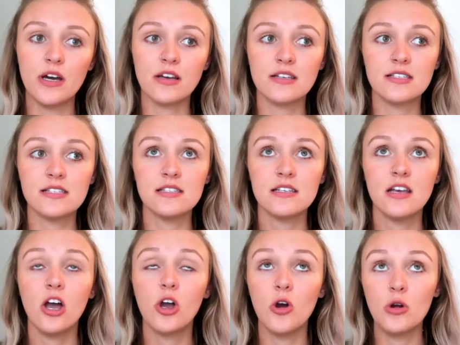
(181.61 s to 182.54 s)
books,
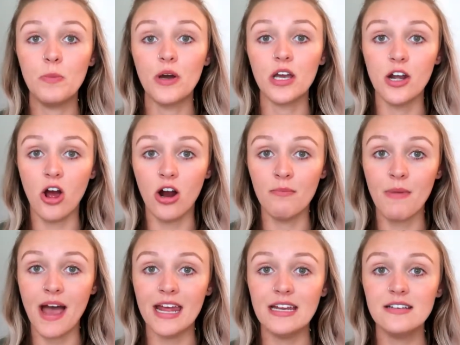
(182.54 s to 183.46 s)
a code book in our
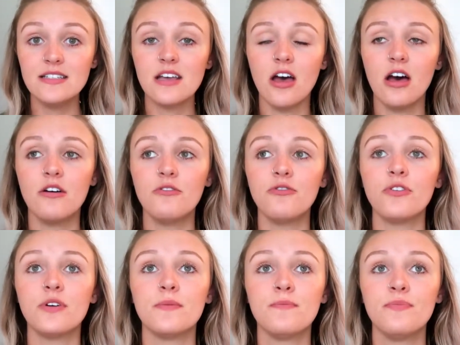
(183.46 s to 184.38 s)
mind of
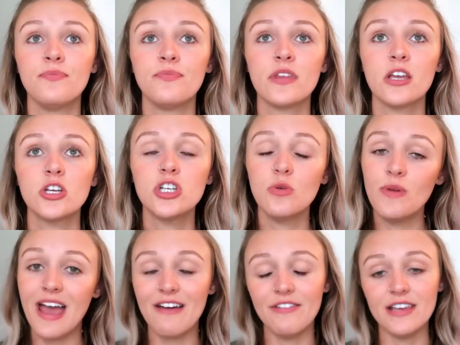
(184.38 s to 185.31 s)
should
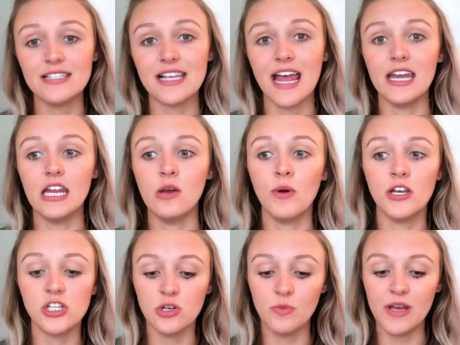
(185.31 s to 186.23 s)
we have anxiety?
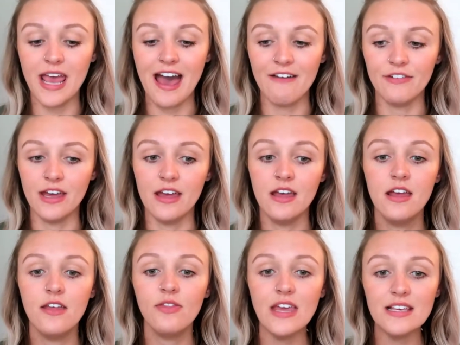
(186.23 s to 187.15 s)
When should we have it?
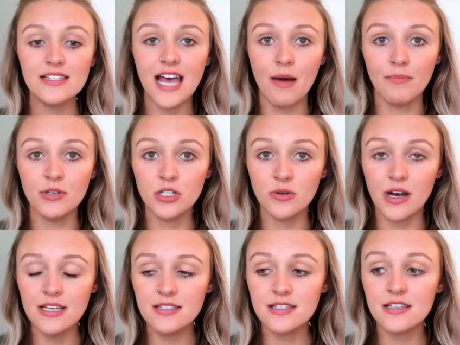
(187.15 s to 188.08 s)
Things happen to
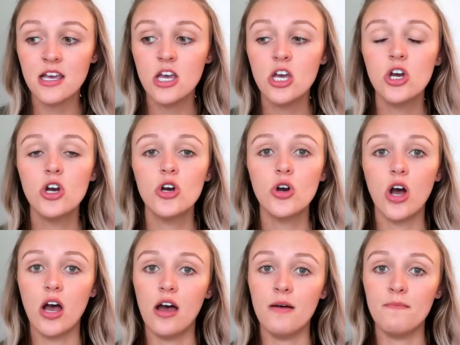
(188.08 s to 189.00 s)
us
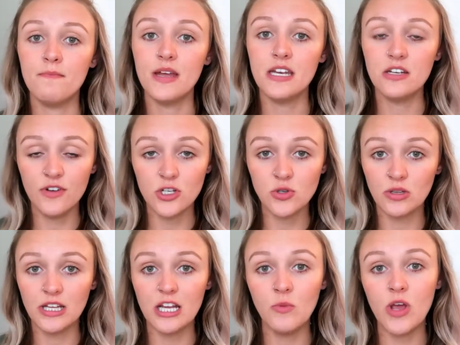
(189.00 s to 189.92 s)

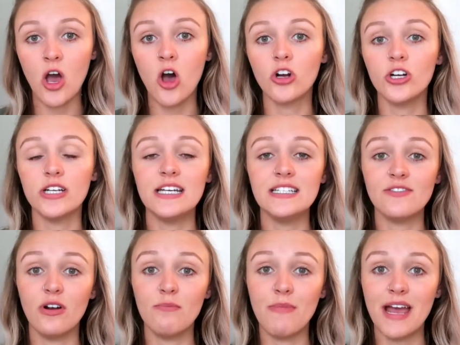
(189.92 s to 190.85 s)
individually, and we all create
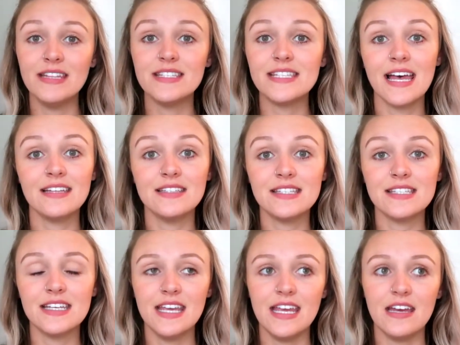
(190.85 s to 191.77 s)
different
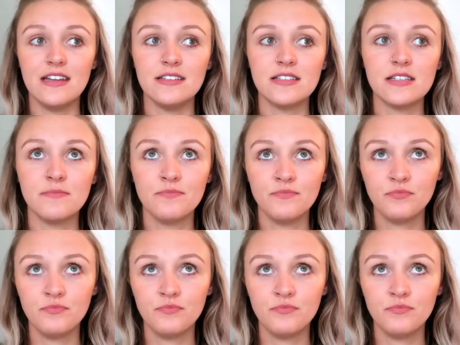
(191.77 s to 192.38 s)
mindsets and